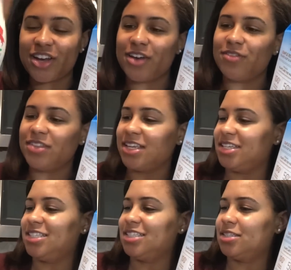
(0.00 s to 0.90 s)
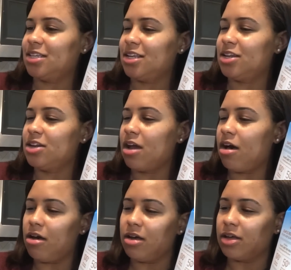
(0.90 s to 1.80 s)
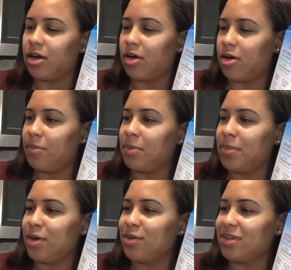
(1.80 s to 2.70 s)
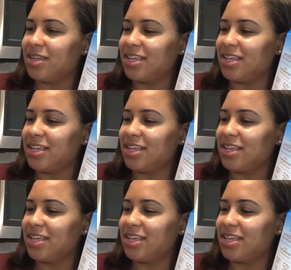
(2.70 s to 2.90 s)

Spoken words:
of this Nog almond milk.